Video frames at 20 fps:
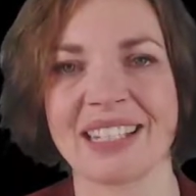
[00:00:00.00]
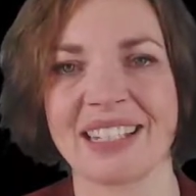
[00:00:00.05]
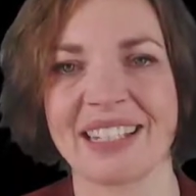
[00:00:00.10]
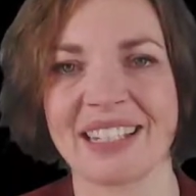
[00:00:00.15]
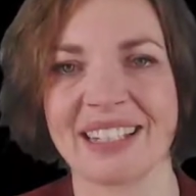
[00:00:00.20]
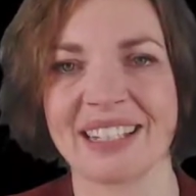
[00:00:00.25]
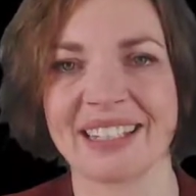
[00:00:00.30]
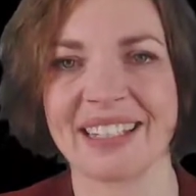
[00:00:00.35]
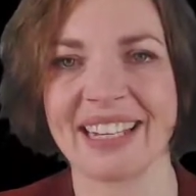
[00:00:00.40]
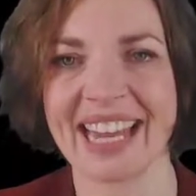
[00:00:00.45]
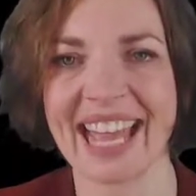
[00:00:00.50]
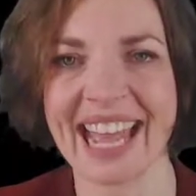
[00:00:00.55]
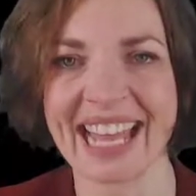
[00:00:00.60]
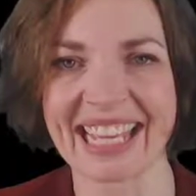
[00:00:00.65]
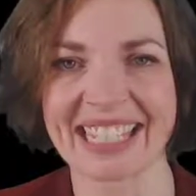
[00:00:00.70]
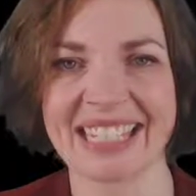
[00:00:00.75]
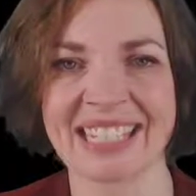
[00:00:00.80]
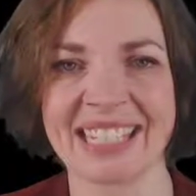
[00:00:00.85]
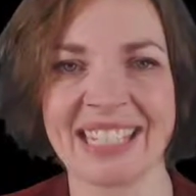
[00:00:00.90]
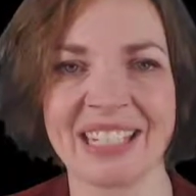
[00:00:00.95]

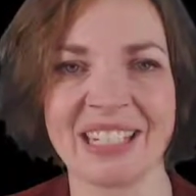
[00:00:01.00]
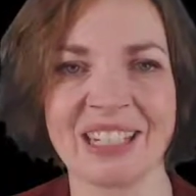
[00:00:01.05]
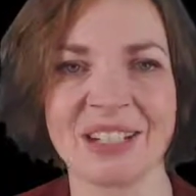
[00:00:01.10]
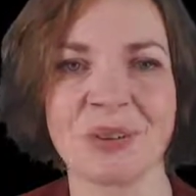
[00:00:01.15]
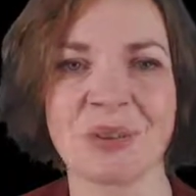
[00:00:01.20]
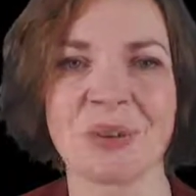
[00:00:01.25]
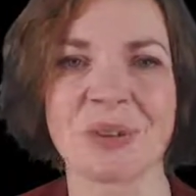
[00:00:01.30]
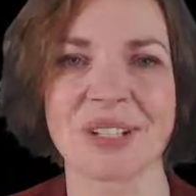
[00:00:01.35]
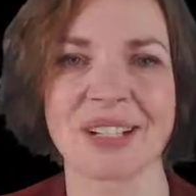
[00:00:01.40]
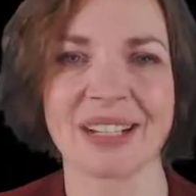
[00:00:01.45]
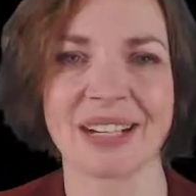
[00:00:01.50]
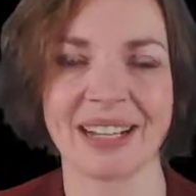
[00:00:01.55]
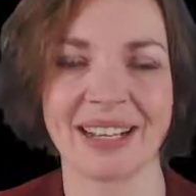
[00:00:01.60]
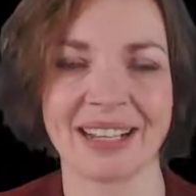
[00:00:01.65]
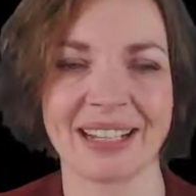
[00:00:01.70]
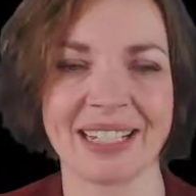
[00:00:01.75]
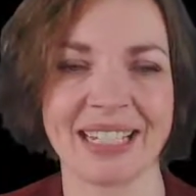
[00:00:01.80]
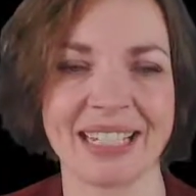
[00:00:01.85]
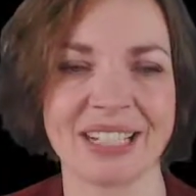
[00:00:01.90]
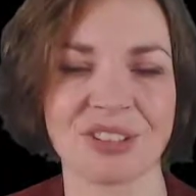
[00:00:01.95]
nasty or
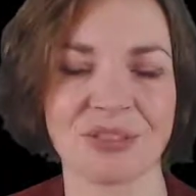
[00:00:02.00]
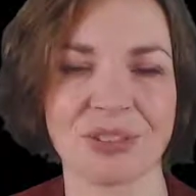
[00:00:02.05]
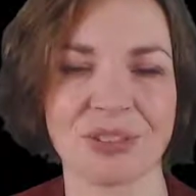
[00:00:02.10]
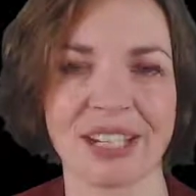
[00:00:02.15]
at least